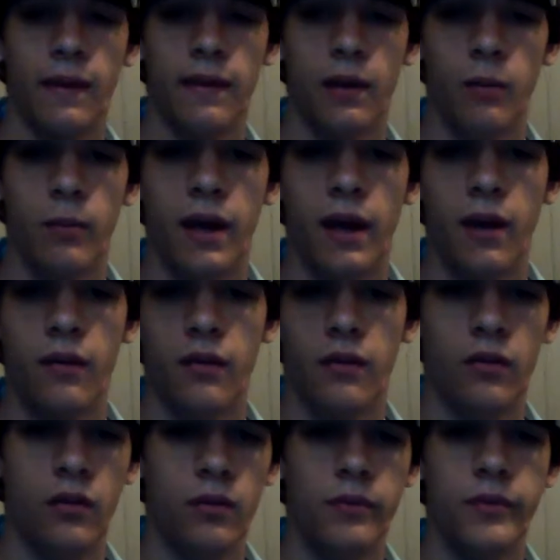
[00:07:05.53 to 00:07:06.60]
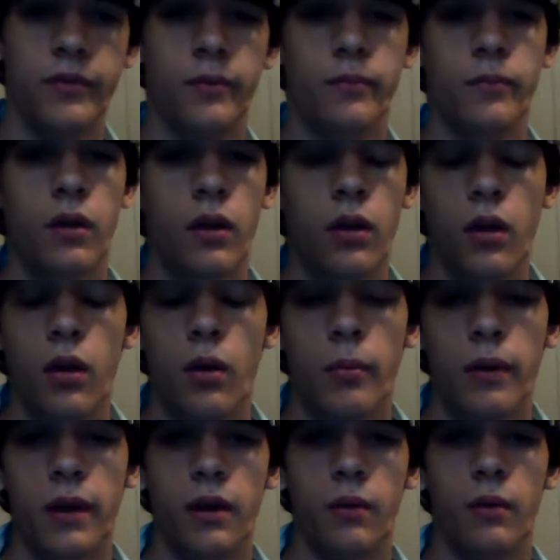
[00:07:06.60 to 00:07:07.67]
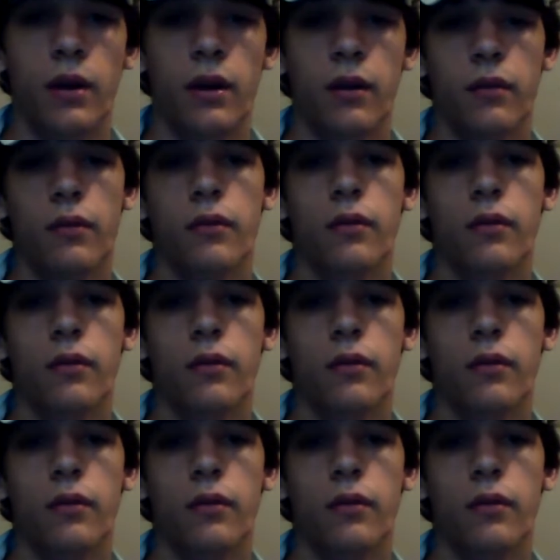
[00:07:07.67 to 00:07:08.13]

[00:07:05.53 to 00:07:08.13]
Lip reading: their back or their arm or something. But anyway,